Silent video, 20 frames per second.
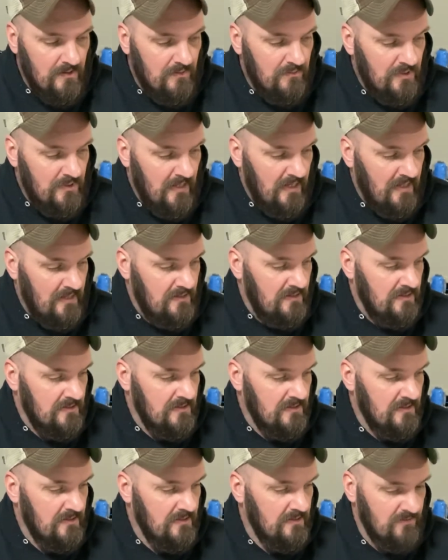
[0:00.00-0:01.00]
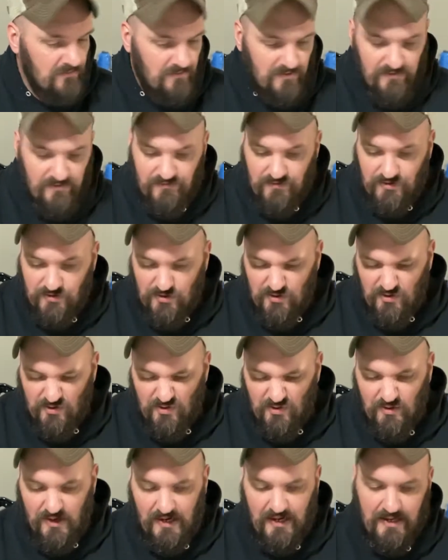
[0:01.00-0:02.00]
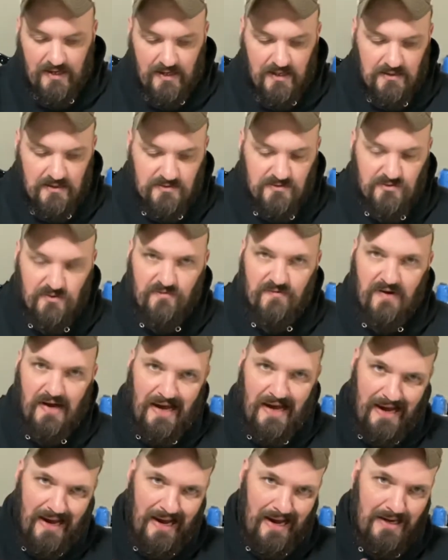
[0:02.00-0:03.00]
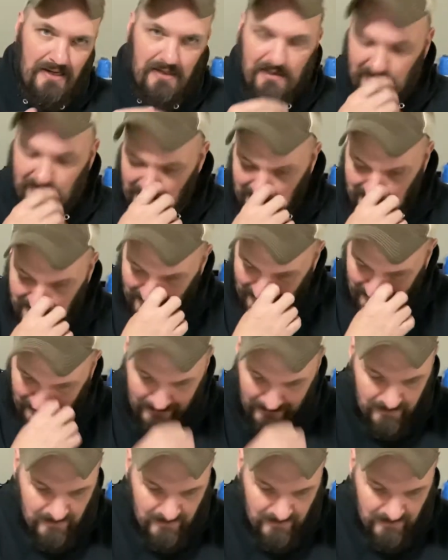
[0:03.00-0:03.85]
product review and sort of a hack. Okay,